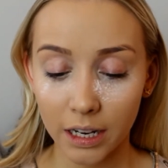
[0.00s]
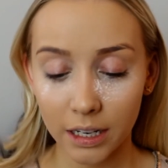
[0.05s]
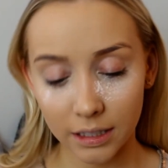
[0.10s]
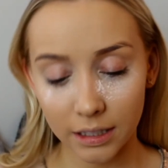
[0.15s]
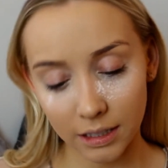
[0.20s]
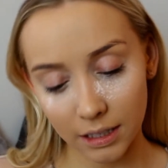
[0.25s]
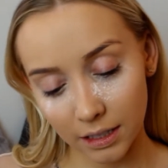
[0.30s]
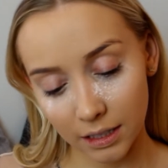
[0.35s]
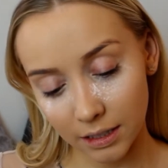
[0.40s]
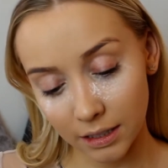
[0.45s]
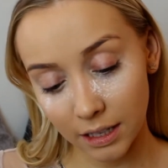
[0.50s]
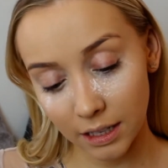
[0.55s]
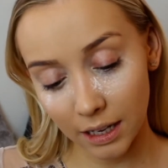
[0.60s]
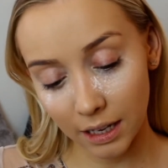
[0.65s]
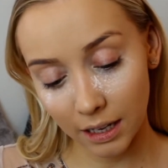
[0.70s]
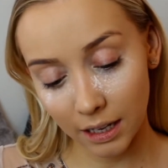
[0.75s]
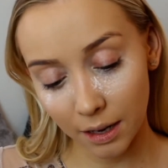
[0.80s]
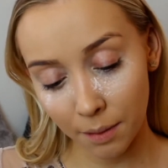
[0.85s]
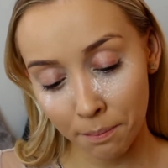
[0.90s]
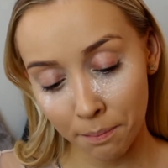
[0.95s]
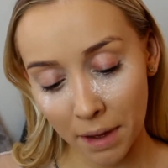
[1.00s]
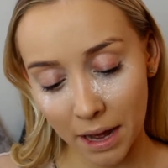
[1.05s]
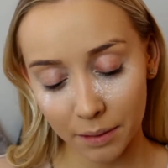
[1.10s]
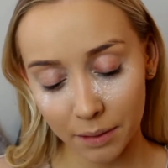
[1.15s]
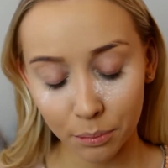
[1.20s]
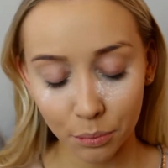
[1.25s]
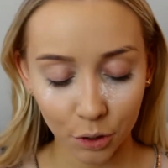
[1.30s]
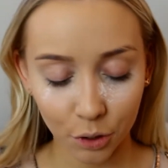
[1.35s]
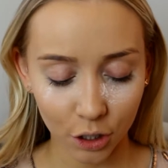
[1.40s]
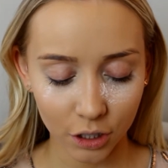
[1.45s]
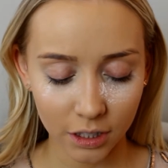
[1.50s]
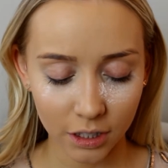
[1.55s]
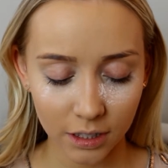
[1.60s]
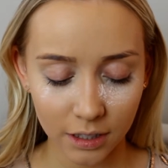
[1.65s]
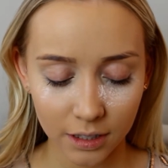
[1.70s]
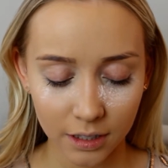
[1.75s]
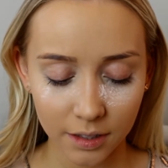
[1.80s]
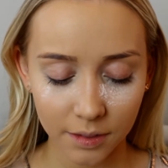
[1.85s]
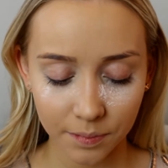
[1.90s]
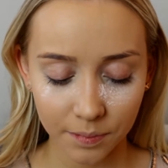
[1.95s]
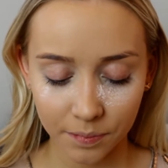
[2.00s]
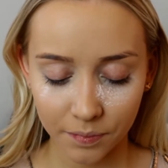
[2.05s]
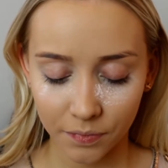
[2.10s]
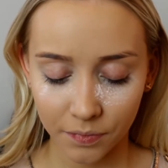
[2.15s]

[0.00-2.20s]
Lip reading: It is in matte bronze,